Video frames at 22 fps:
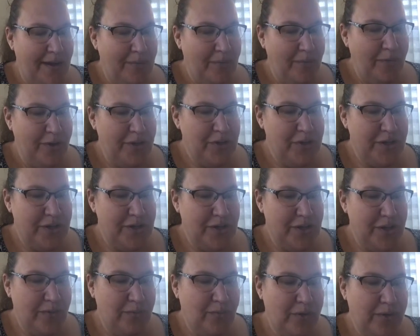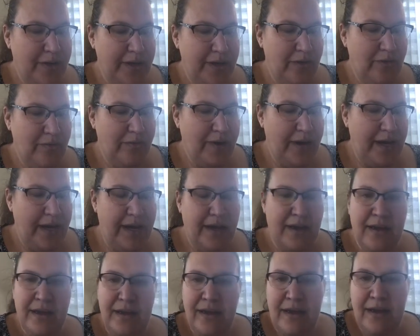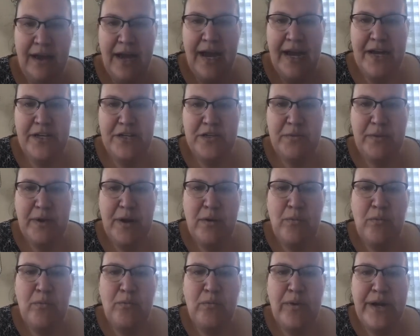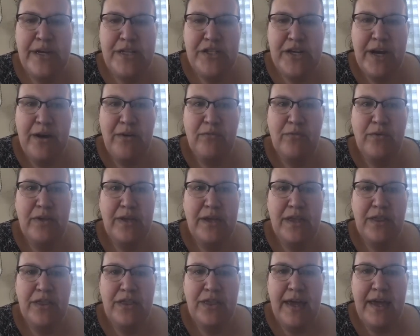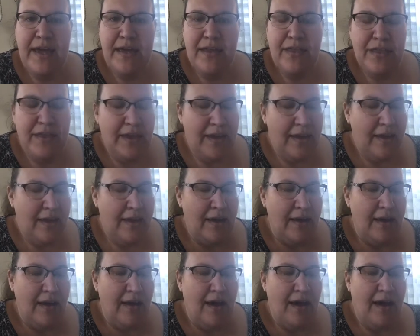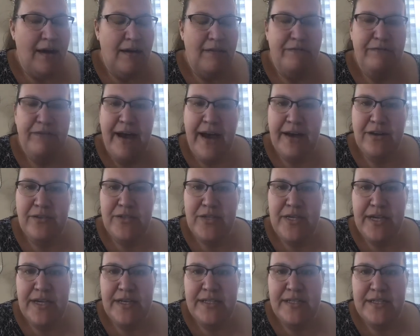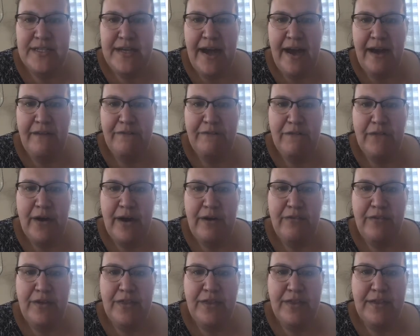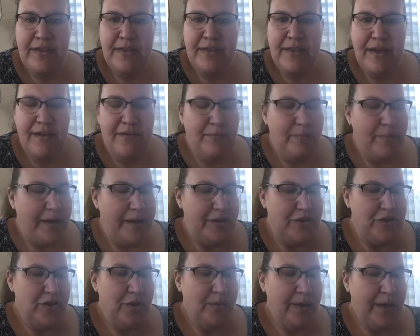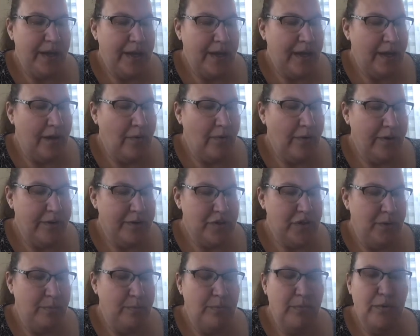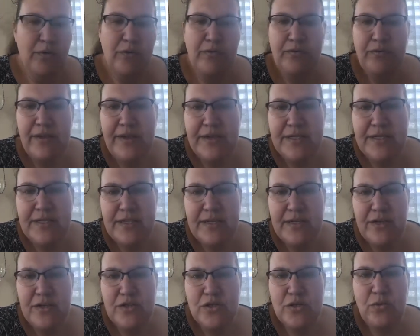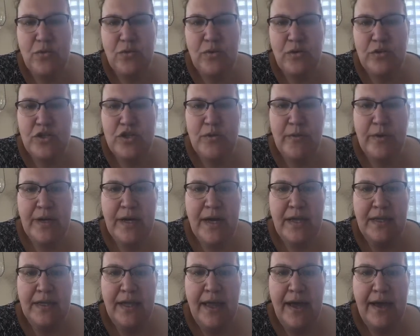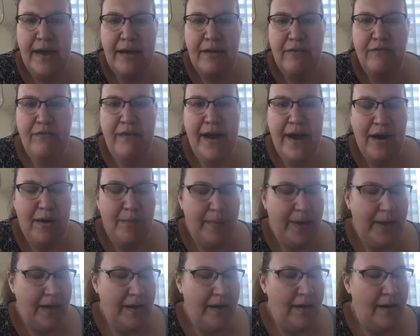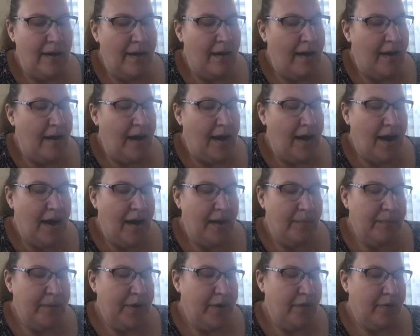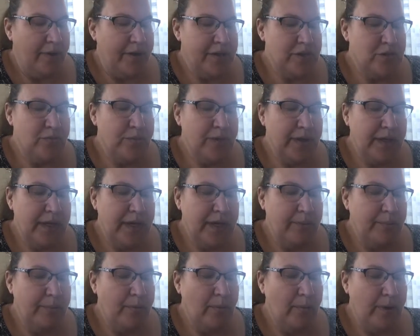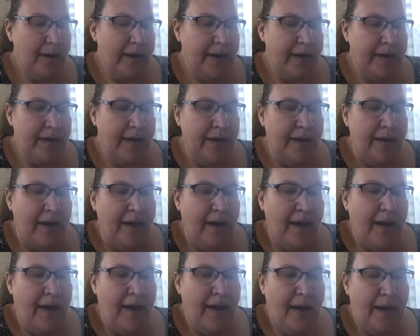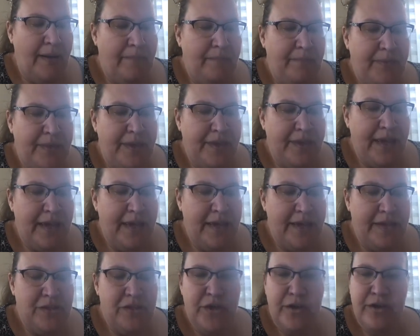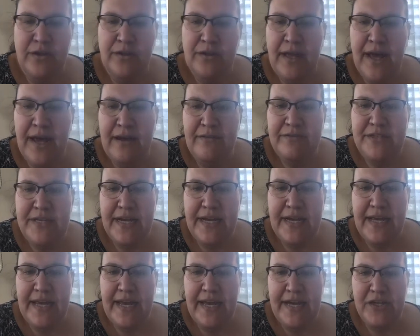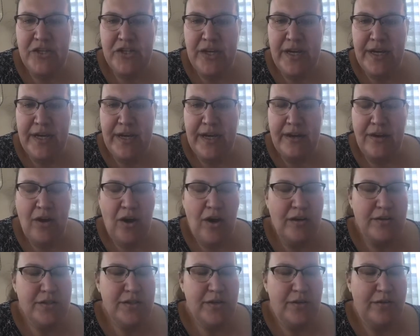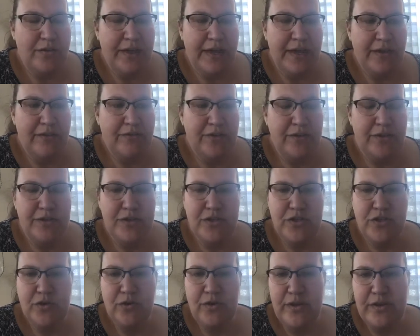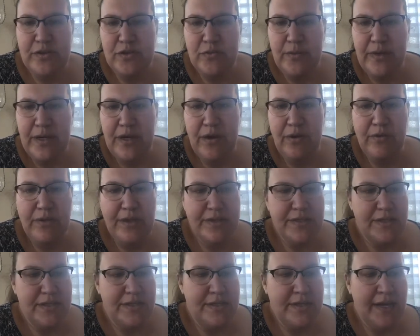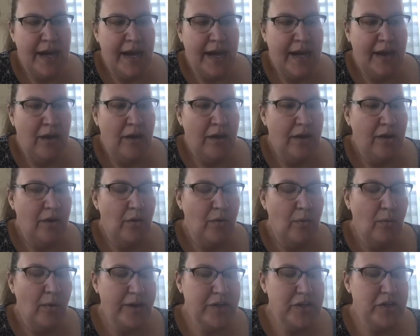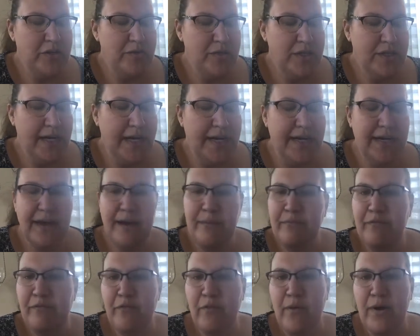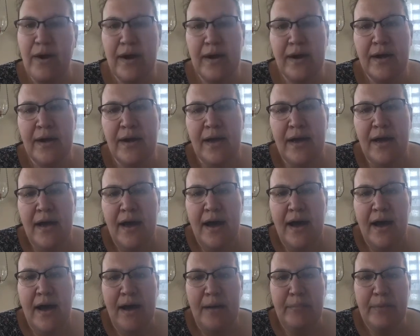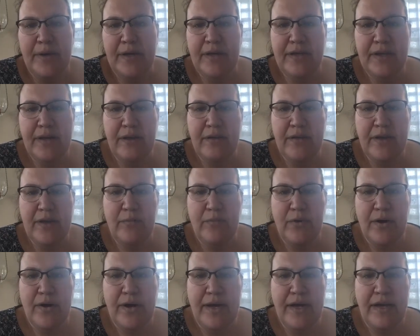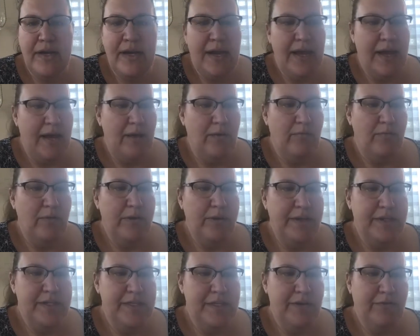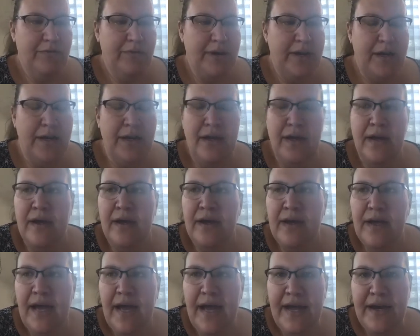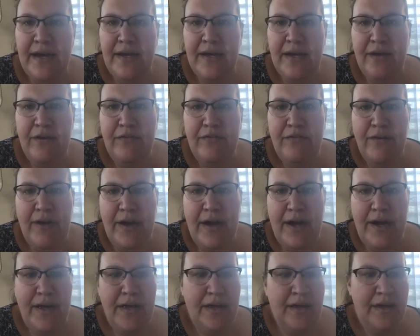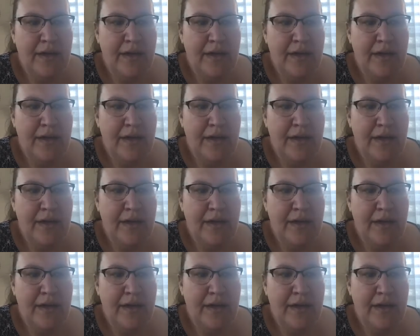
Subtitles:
Which is really great. I just want to reach out and really thank the faculty and staff for everything that they've been doing in order to move this school to an online environment. It is really important. It took a lot of dedication. And also thank you to the students. We know this is not what you signed up for, but clearly we're in a really different kind of